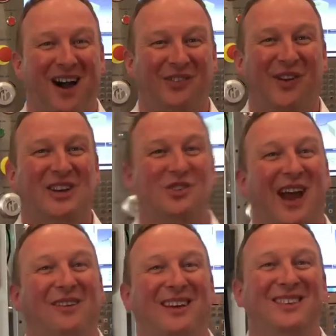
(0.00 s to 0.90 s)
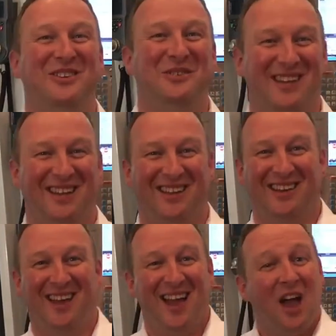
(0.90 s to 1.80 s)
Haas Factory Outlet New Zealand.
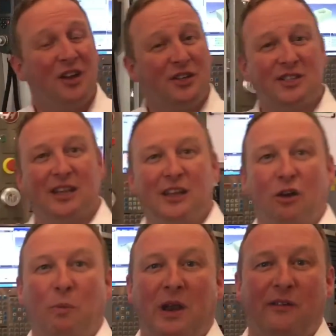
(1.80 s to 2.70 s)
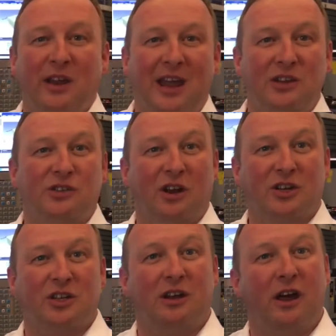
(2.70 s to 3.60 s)
Just a little bit of an
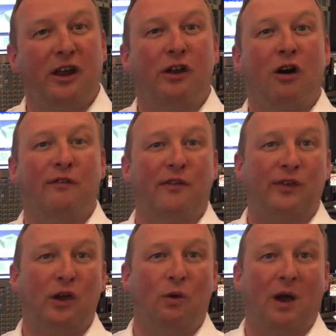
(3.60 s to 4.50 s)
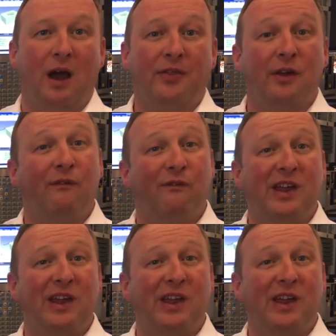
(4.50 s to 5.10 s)
introduction and an overview at the